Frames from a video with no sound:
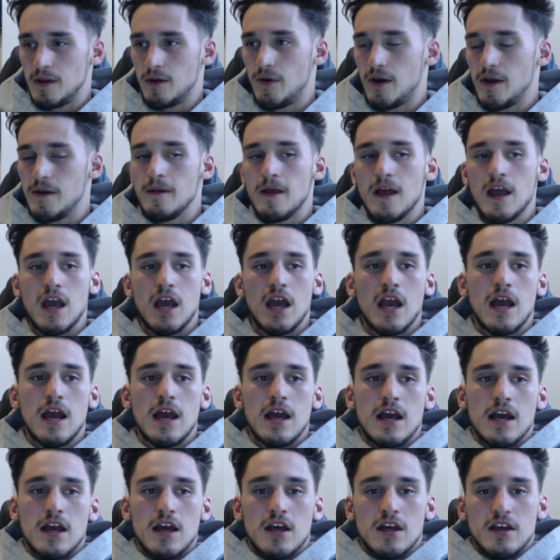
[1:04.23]
But anyway,
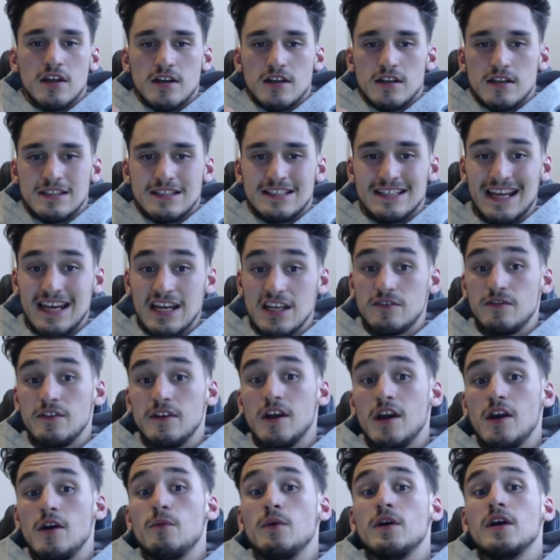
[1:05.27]
today's
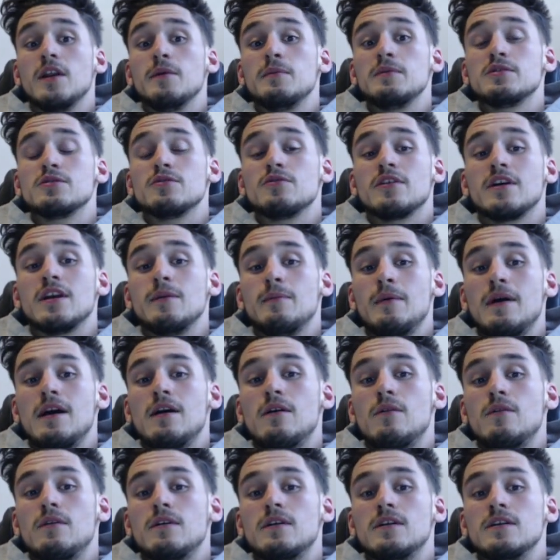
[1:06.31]
video we're going to be talking
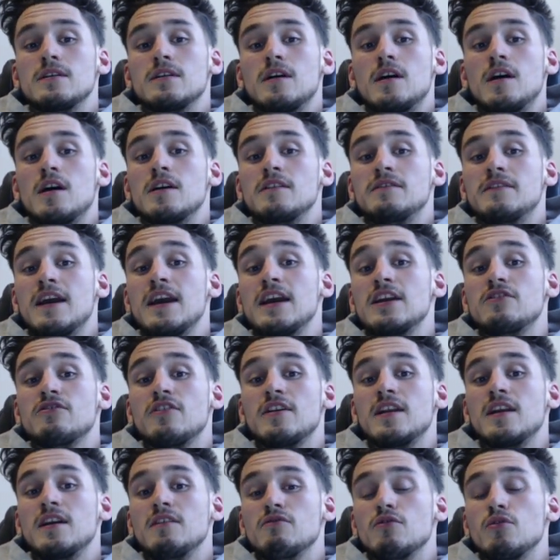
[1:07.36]
about day
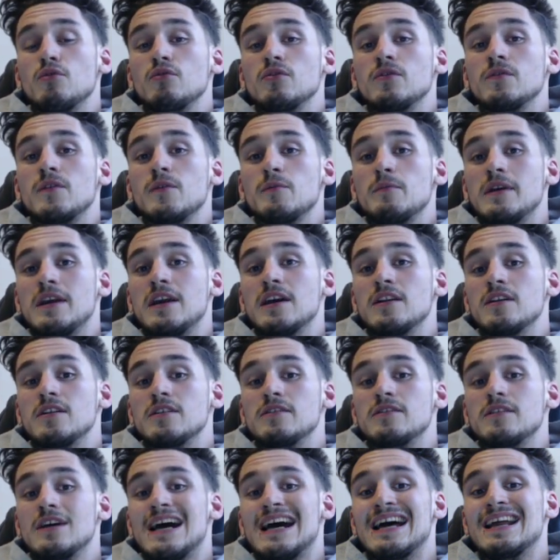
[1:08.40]
trading rules for
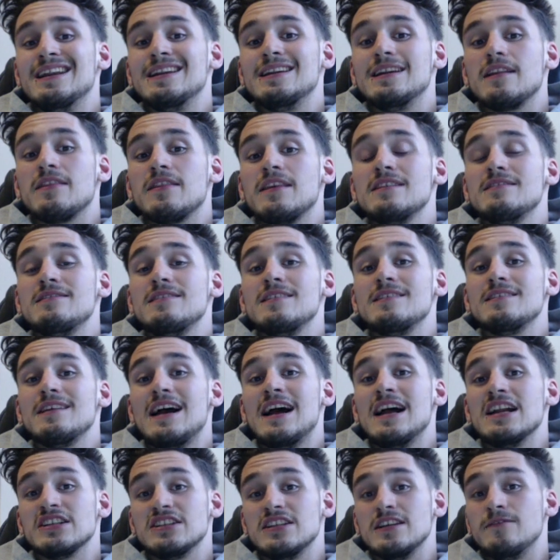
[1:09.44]
beginners, and this is
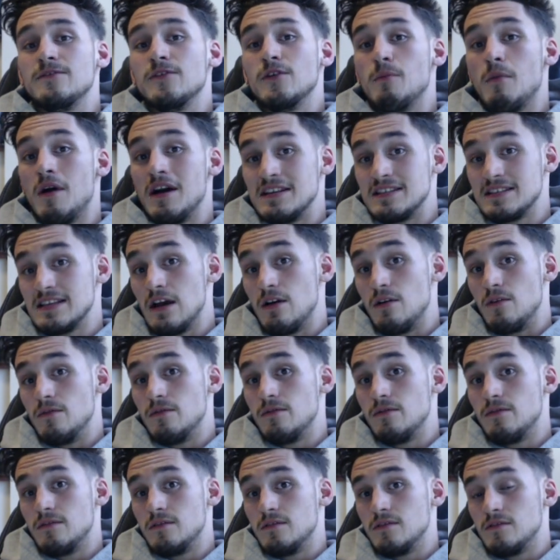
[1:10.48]
actually for
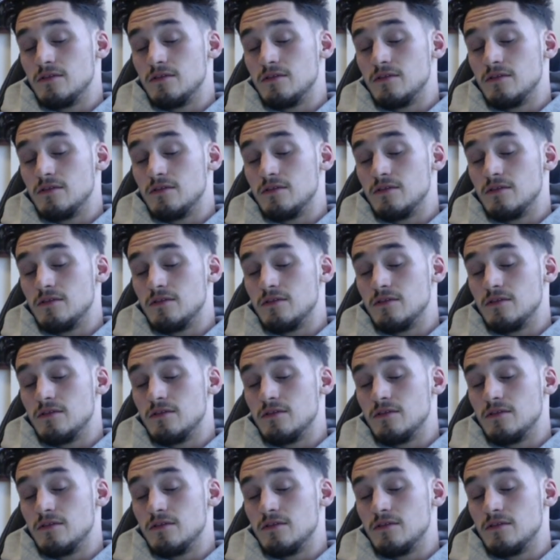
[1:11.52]
myself.